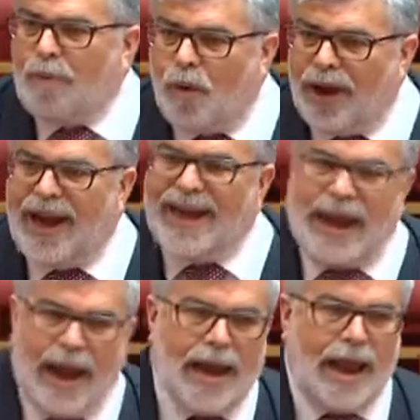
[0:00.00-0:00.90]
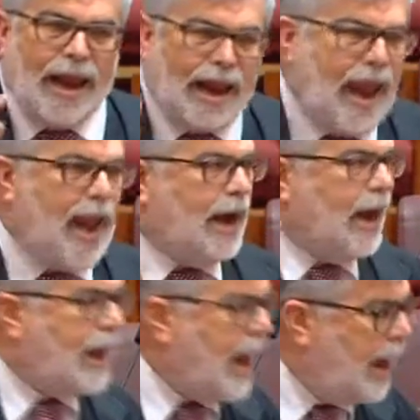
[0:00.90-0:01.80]
point again and again
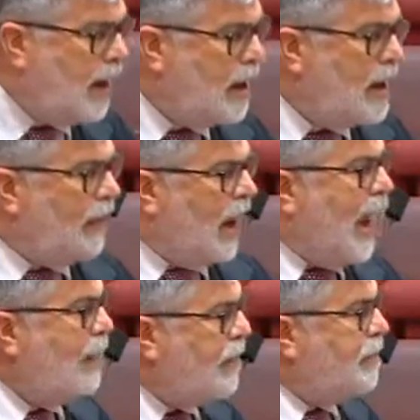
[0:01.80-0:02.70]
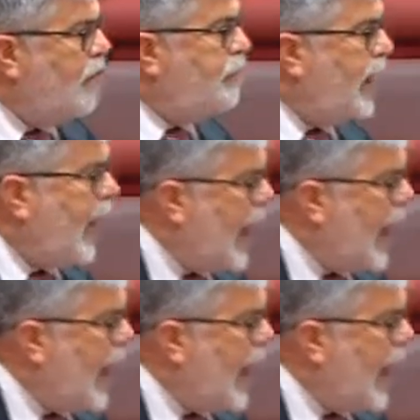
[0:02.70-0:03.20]
and again, the Labor movement